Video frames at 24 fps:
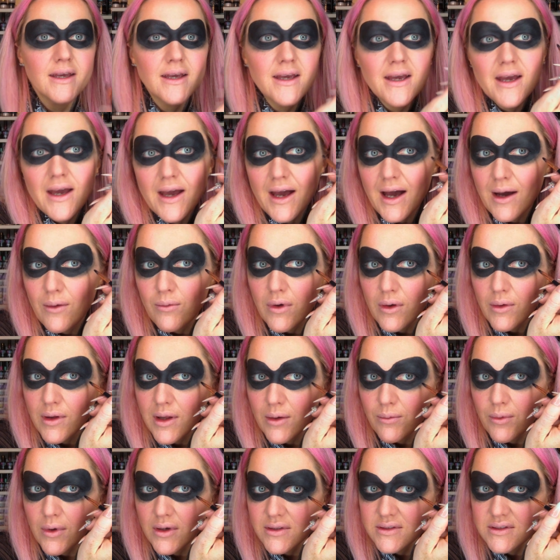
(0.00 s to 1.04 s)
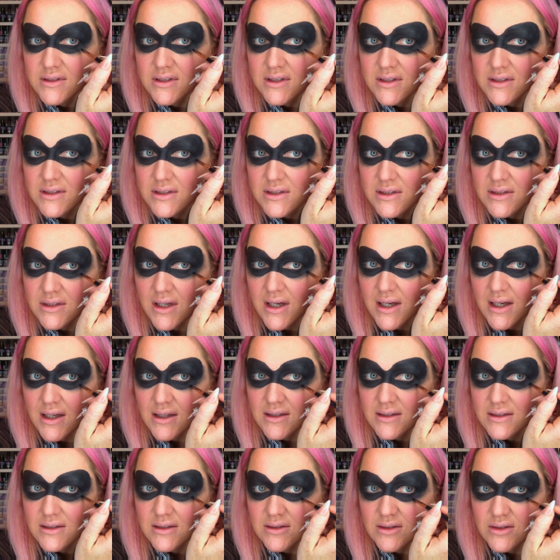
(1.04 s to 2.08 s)
Yeah, well, I want
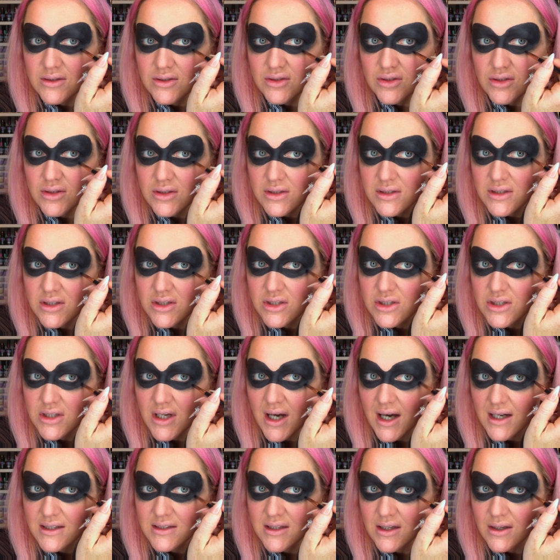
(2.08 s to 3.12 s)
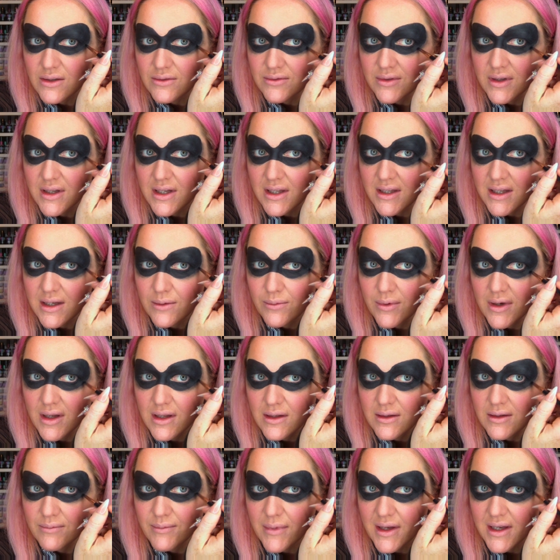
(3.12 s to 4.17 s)
it's just a shadow really. It
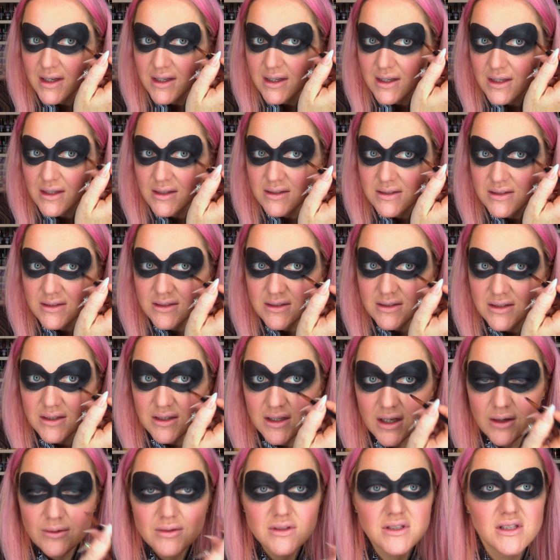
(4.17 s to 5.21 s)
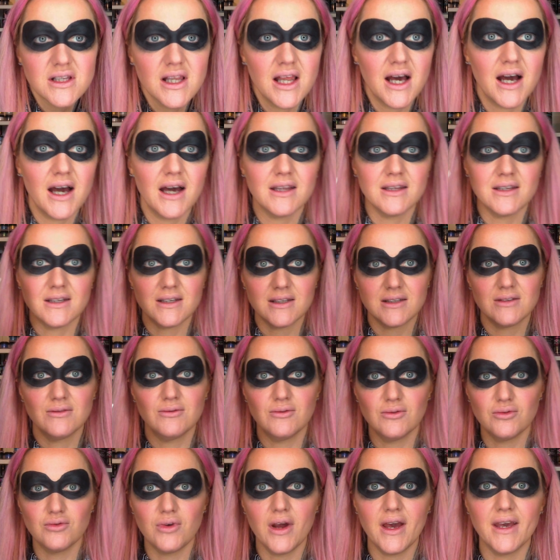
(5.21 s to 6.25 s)
will make it, you know, slightly
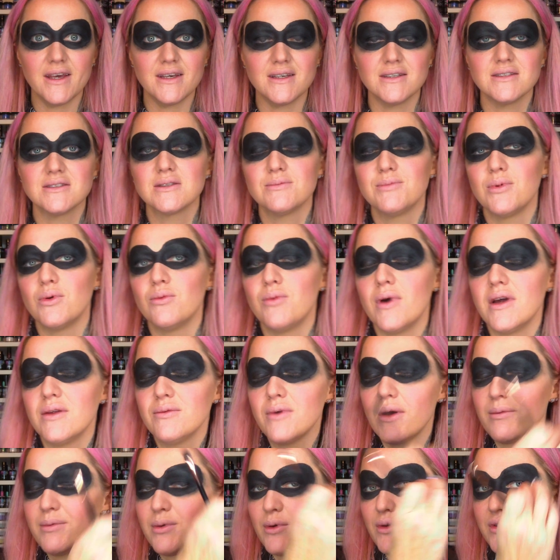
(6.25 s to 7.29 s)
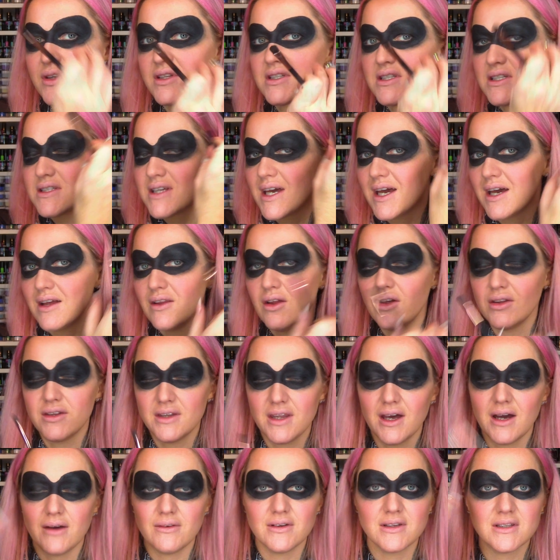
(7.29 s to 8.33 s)
raised, but when I put the detail on
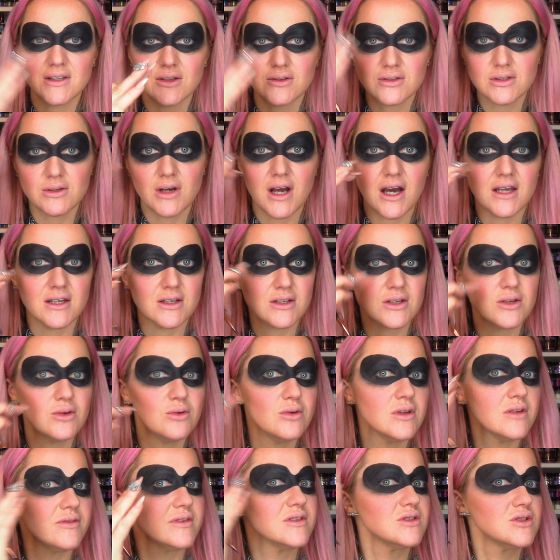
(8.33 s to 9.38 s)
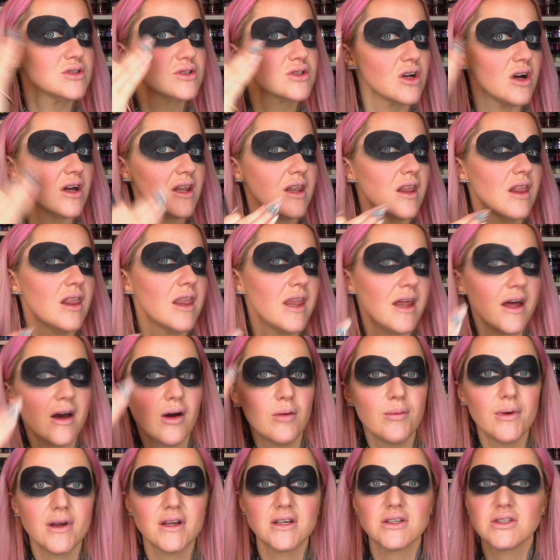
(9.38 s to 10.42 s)
now, it looks kind of cool if it's just got a little
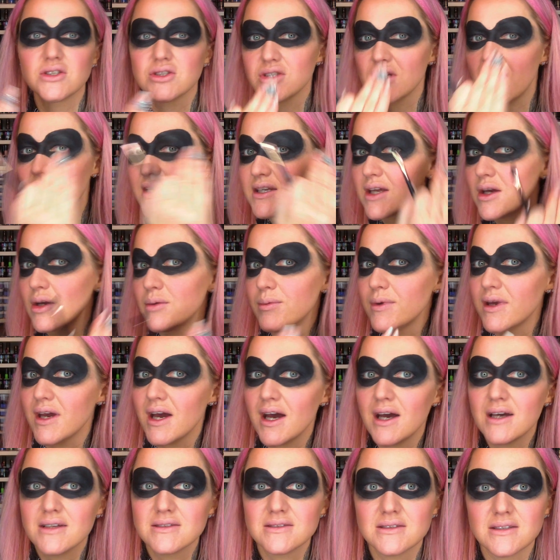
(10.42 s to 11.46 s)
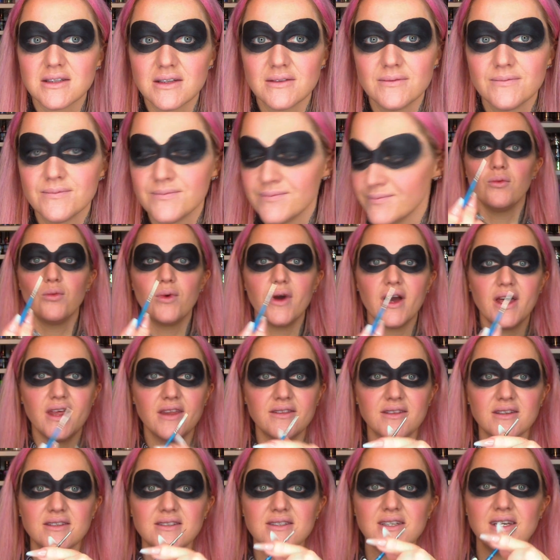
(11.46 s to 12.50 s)
bit of shadow behind it.
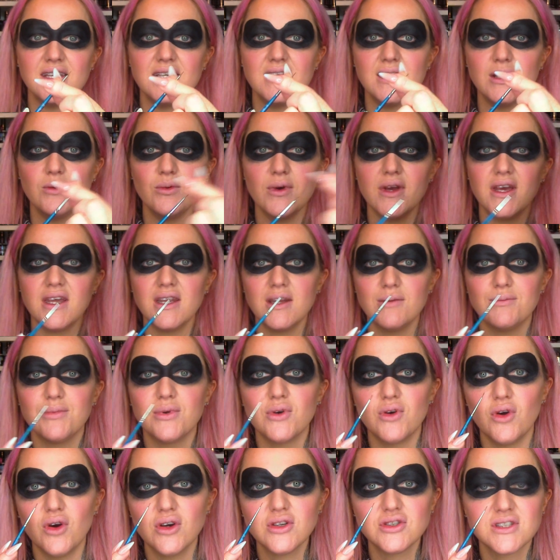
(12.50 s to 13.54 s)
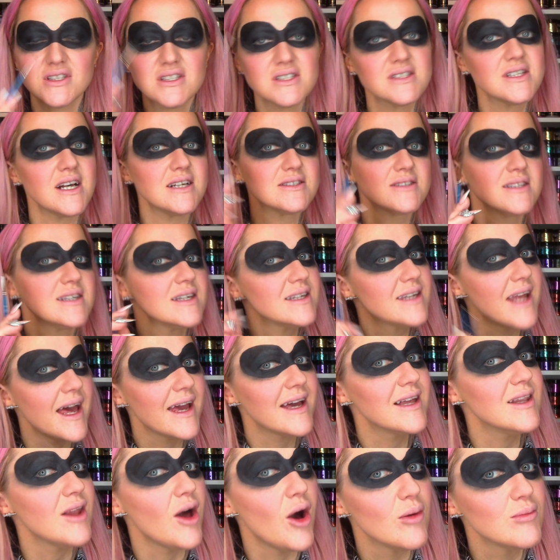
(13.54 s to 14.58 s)
With a teeny weeny brush, this is actually a
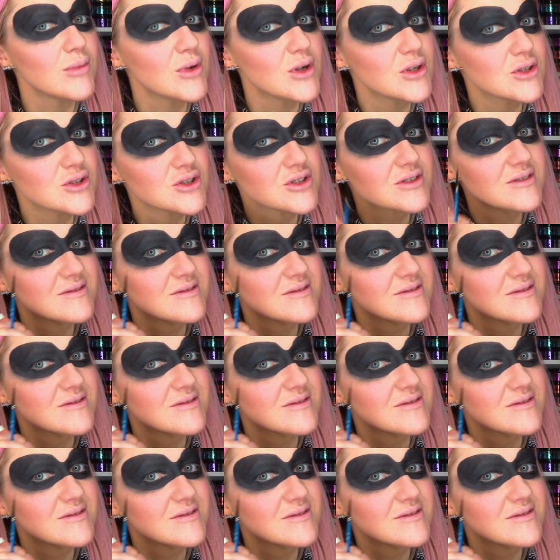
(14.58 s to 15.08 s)
nail art brush.